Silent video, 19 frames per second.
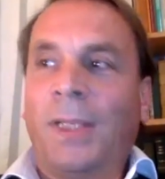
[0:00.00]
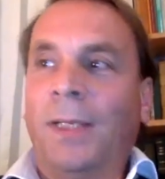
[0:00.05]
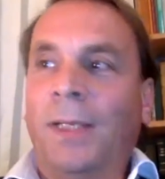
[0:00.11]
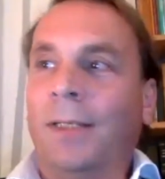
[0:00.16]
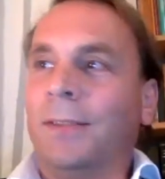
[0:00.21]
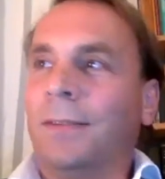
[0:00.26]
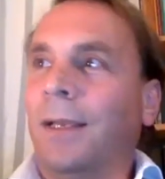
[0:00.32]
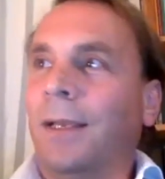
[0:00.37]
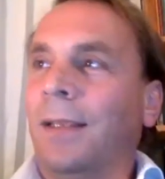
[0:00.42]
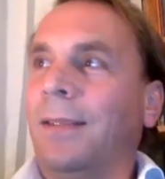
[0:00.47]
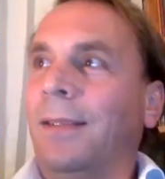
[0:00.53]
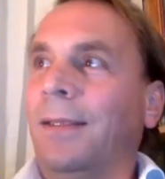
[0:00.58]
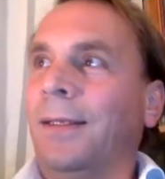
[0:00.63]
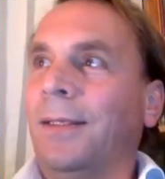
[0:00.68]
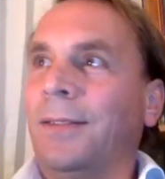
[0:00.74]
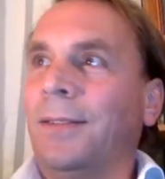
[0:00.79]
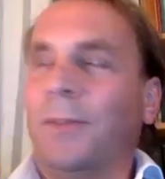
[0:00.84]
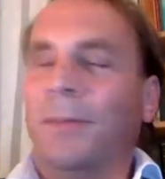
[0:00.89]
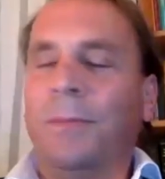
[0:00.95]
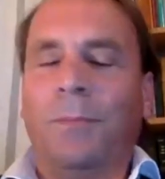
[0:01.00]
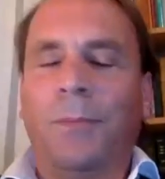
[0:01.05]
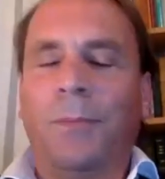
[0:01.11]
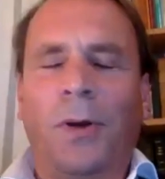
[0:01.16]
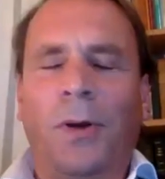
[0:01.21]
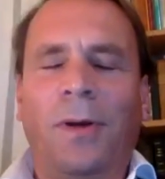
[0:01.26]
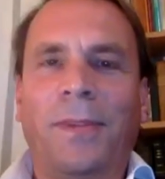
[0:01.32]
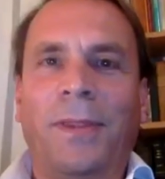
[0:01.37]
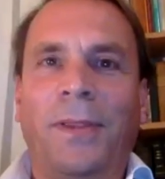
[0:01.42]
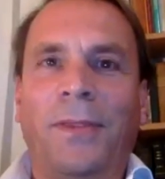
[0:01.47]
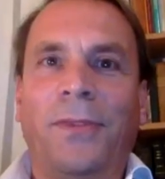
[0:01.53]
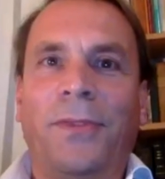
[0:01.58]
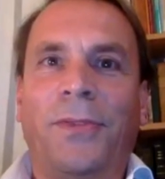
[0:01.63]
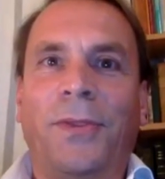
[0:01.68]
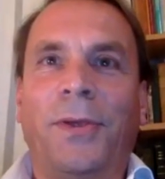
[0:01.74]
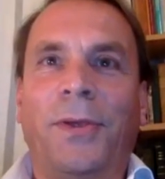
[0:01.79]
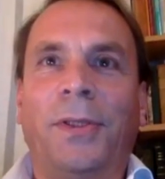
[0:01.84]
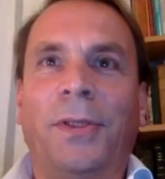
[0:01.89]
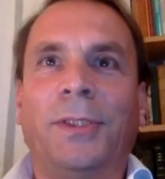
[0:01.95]
It's, I think it's a more than
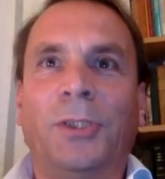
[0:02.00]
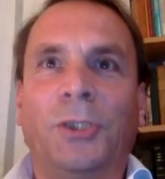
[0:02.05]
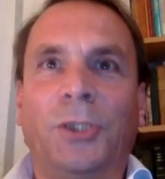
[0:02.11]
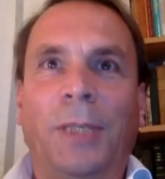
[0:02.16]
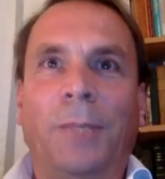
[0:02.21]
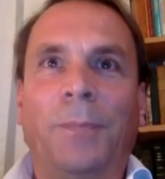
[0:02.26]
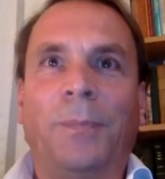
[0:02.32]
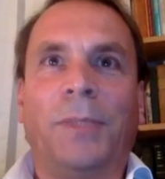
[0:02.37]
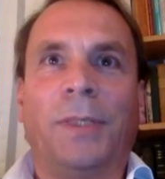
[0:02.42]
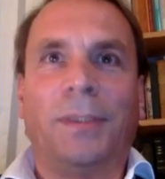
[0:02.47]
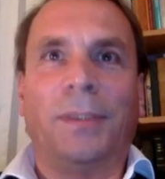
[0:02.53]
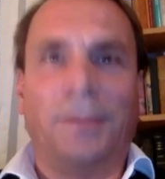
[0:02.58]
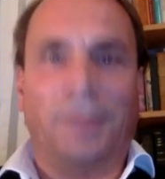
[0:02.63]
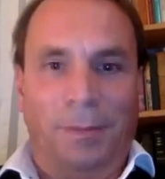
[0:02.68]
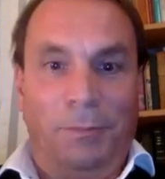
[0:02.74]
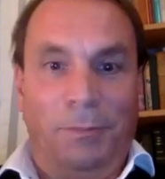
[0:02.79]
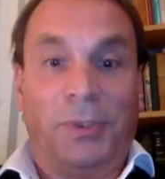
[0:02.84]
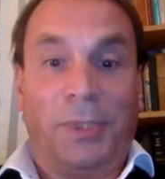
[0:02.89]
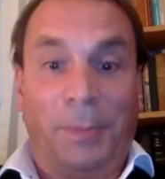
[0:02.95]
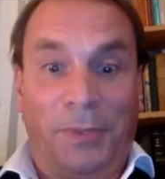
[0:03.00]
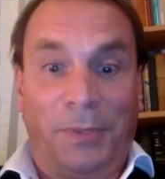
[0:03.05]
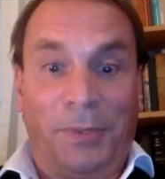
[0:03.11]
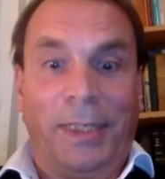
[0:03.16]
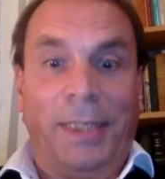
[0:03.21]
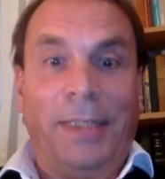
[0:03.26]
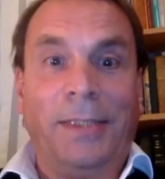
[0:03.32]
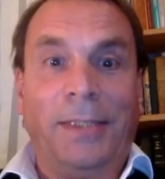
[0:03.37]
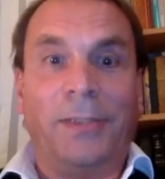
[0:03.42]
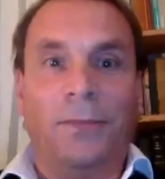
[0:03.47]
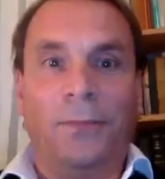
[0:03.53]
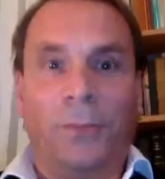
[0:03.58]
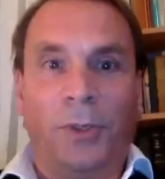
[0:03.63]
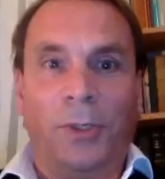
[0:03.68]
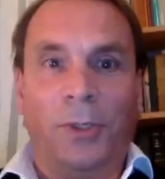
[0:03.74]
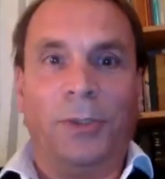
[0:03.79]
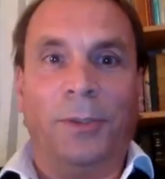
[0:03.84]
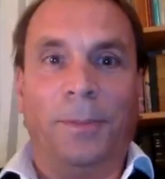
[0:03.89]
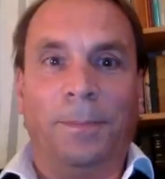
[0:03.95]
30 chapters, a substantive
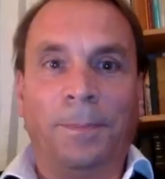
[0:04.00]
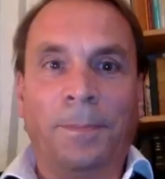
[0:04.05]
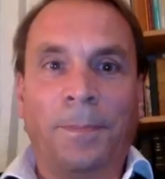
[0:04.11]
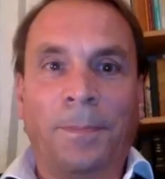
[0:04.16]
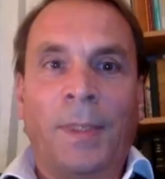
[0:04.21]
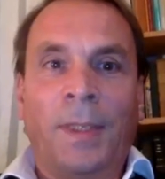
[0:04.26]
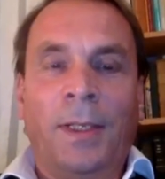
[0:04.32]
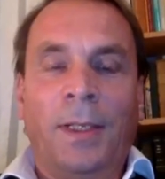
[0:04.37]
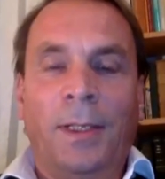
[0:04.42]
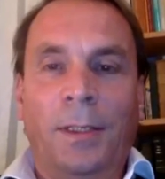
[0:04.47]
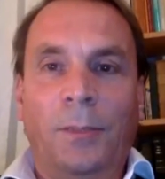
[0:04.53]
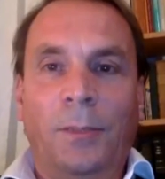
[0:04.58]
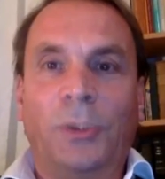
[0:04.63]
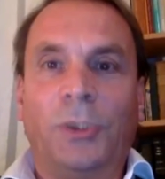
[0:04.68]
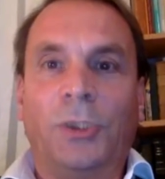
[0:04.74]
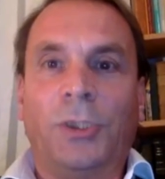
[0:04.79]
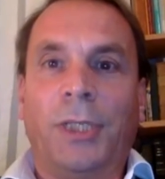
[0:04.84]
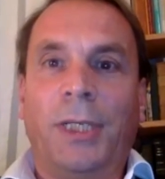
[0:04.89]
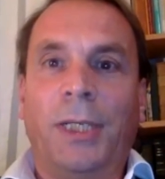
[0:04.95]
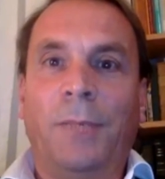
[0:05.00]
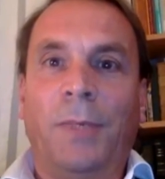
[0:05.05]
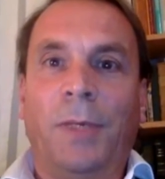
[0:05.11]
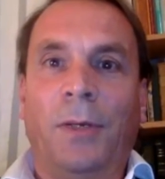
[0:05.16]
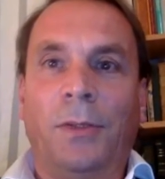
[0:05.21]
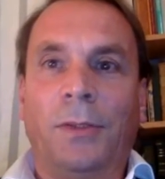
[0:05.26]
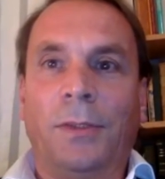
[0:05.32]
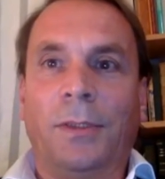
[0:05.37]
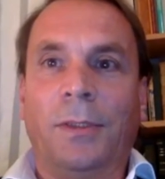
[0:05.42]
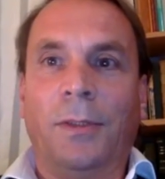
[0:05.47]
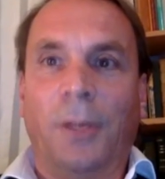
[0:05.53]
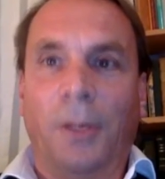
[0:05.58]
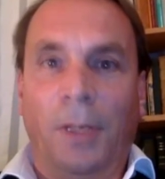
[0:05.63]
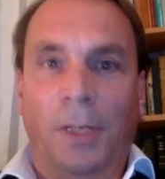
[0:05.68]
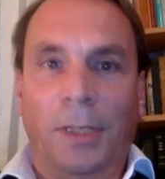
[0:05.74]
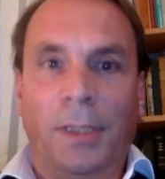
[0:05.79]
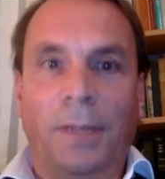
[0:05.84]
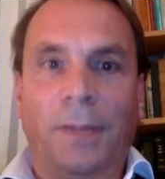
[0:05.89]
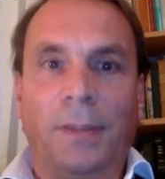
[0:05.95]
volume uh, which came out uh,
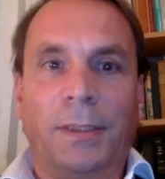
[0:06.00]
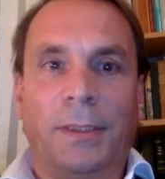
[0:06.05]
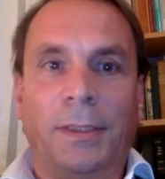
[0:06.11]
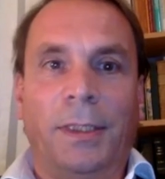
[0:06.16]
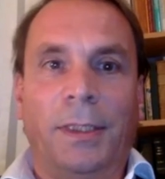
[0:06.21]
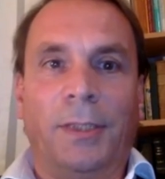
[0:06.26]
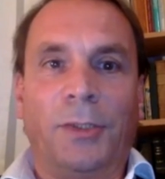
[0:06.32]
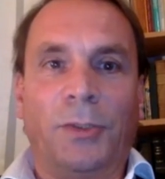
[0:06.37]
earlier this year.